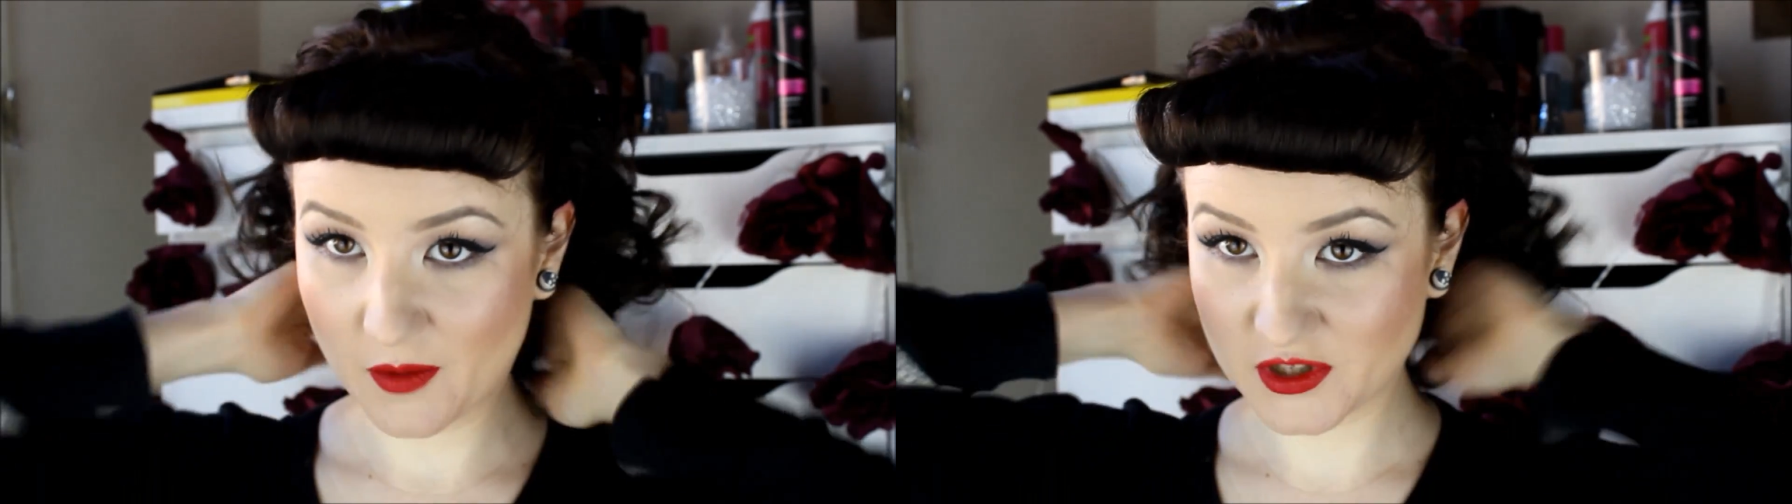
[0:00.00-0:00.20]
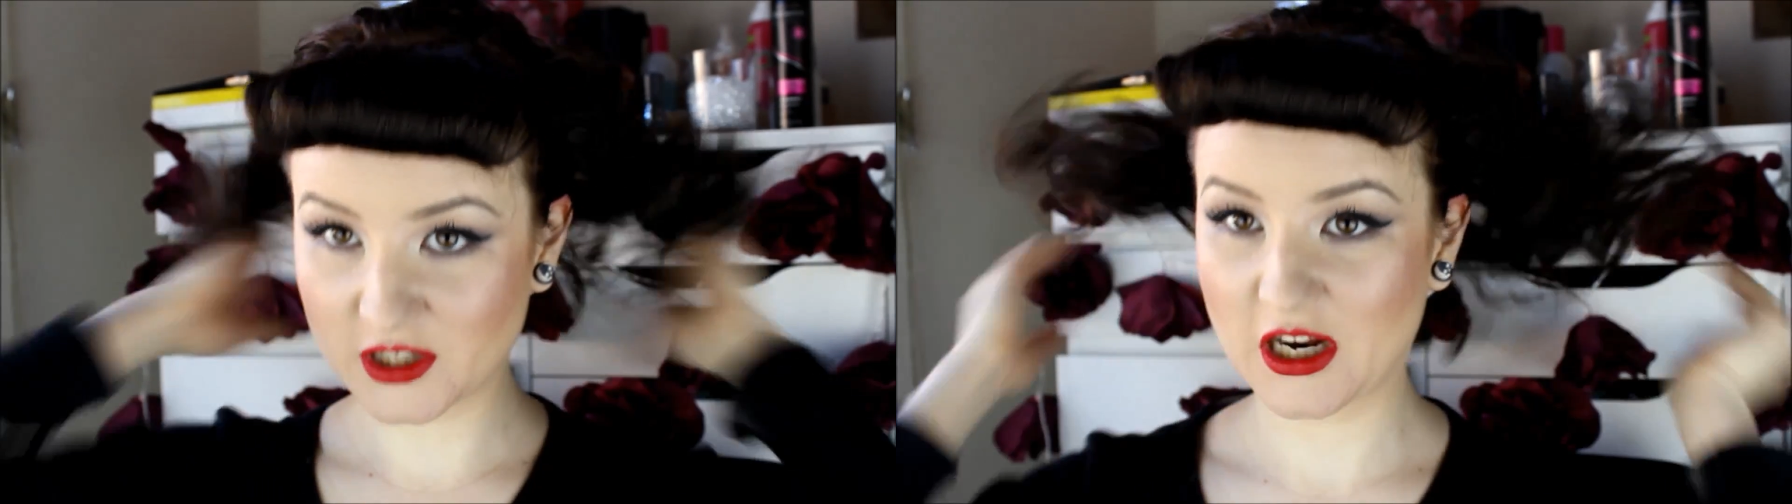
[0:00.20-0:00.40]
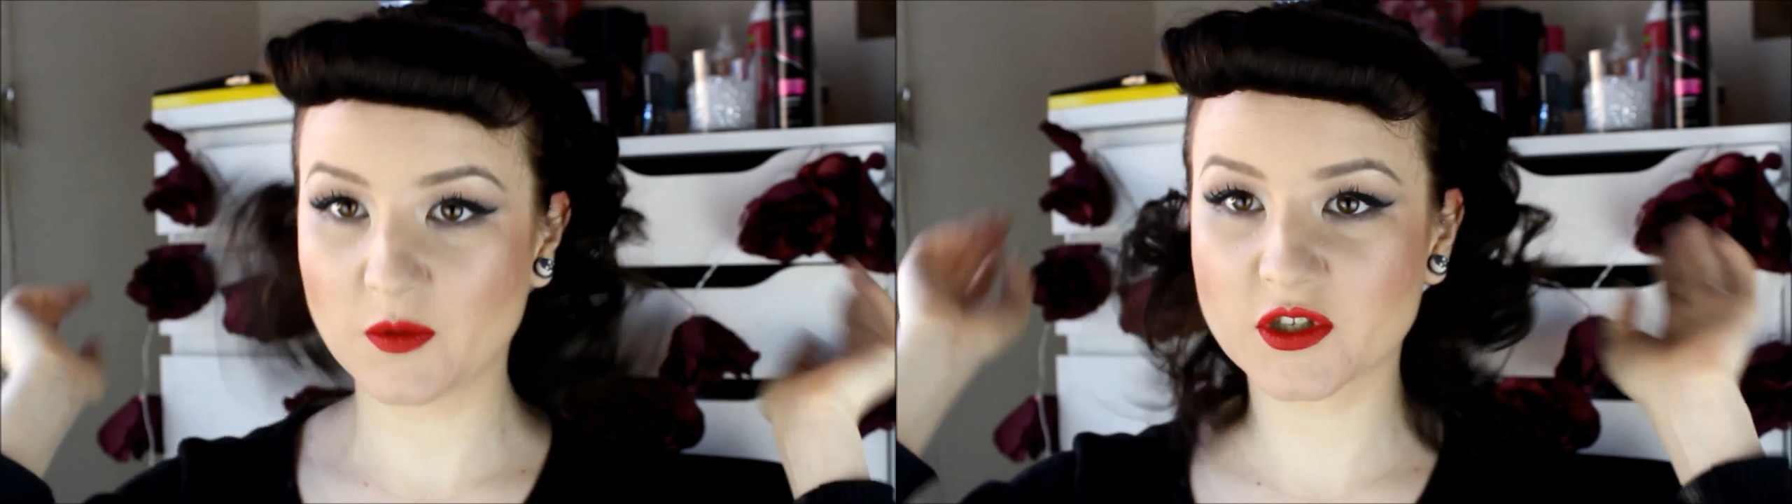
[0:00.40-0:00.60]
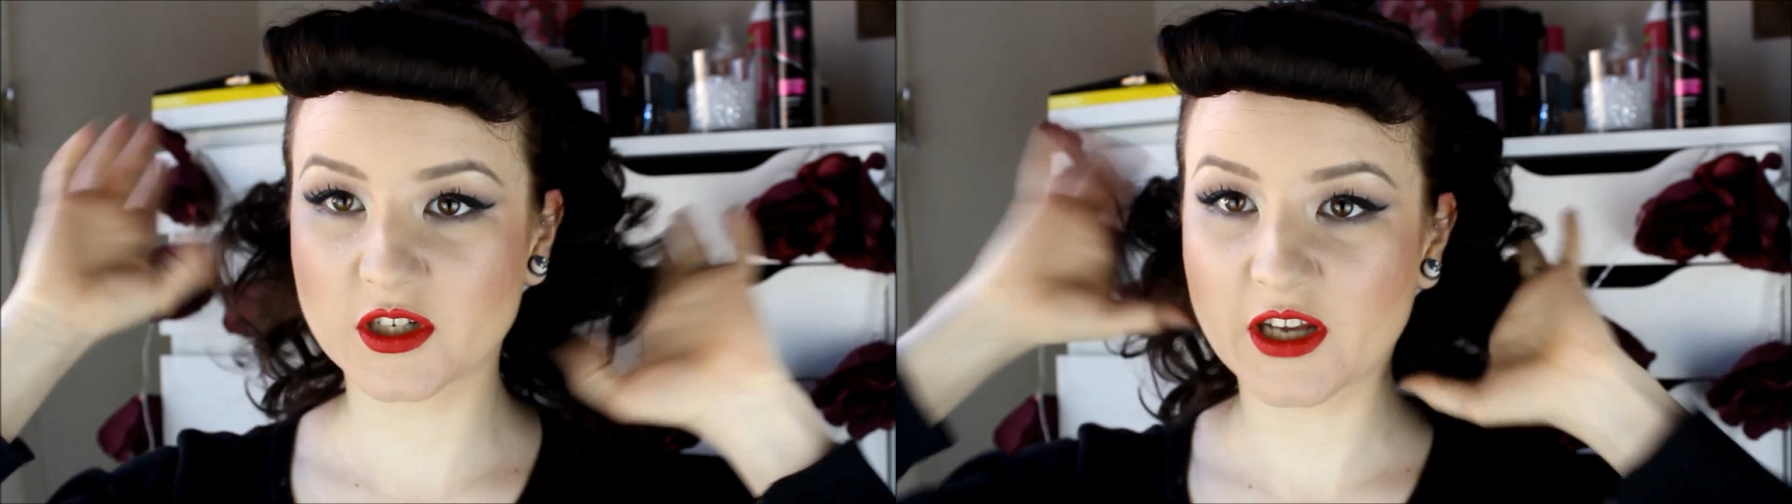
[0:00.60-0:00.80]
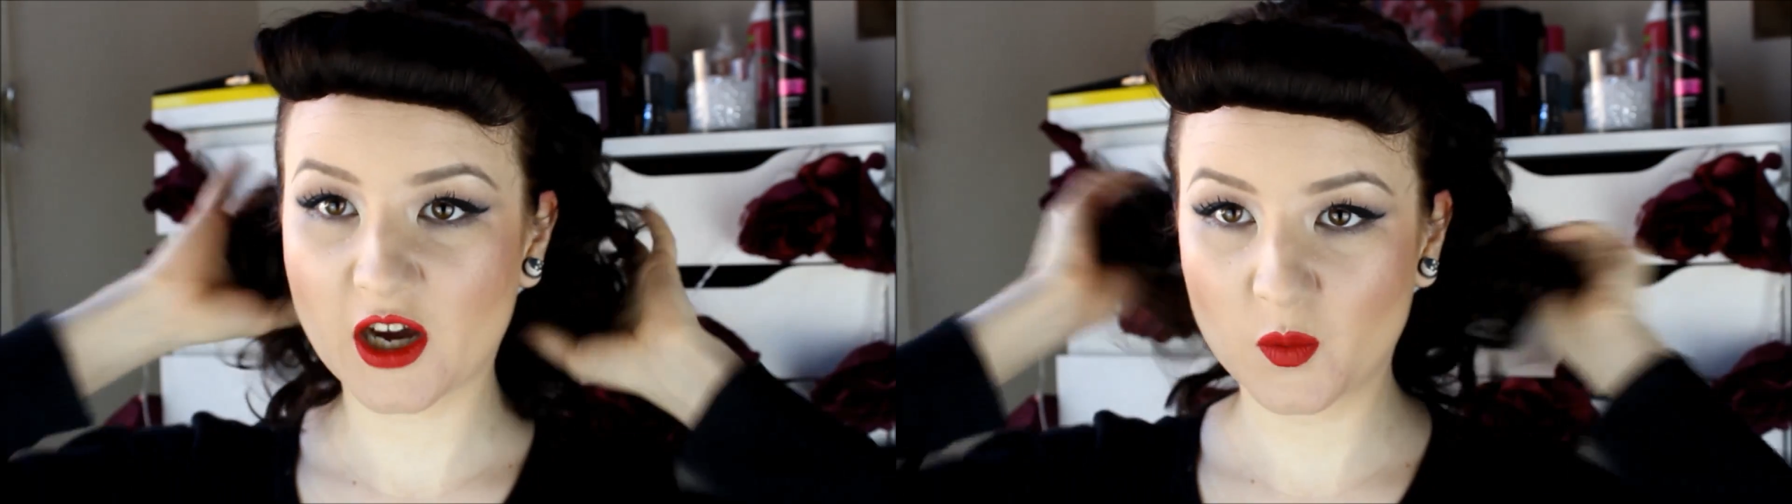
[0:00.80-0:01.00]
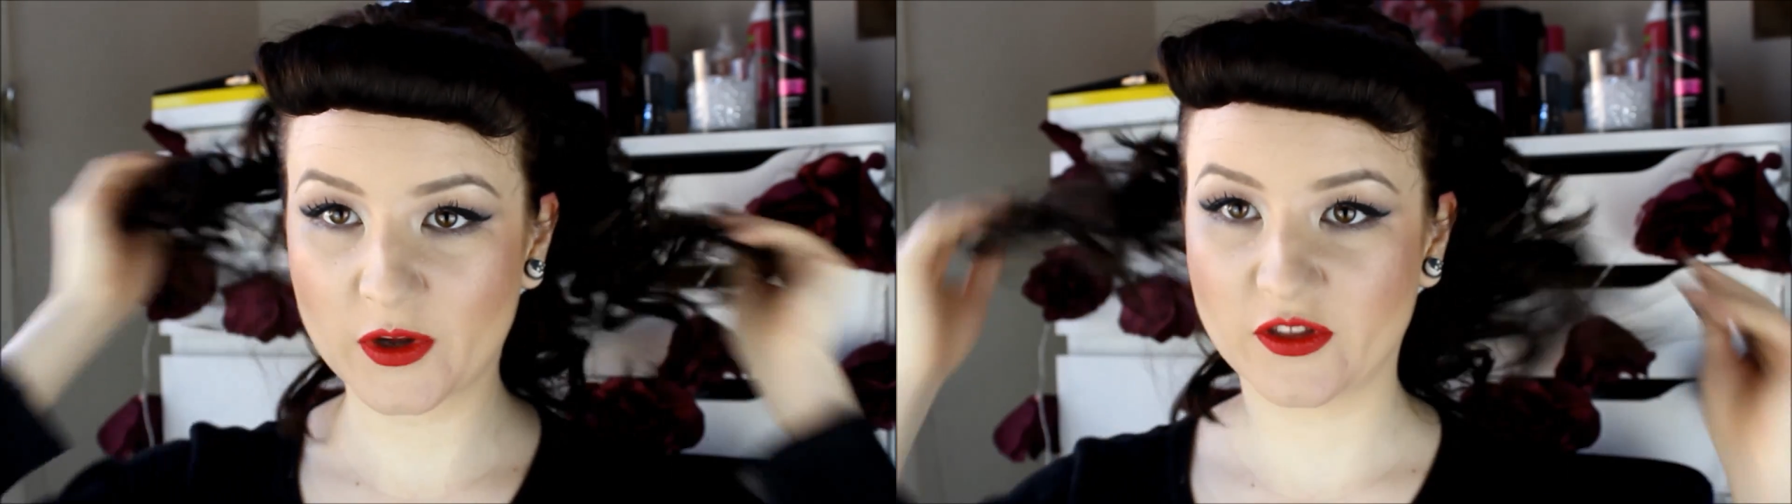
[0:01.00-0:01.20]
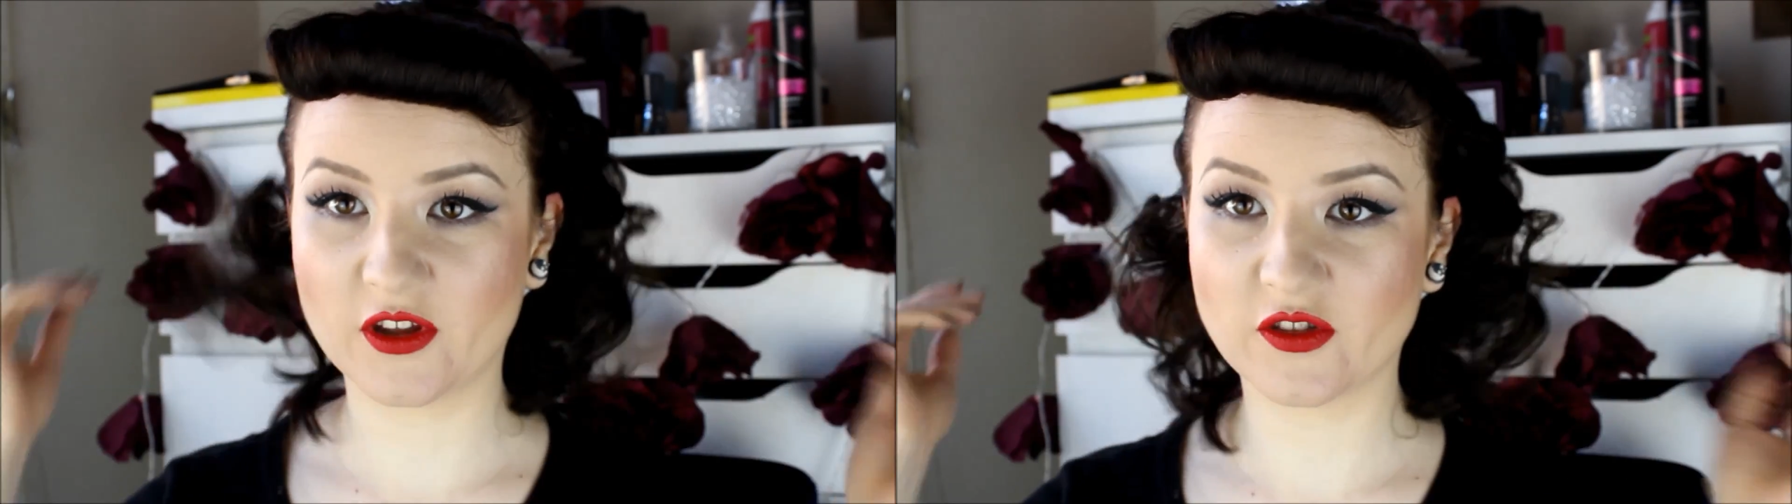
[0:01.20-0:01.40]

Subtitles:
So now we're just going to get on with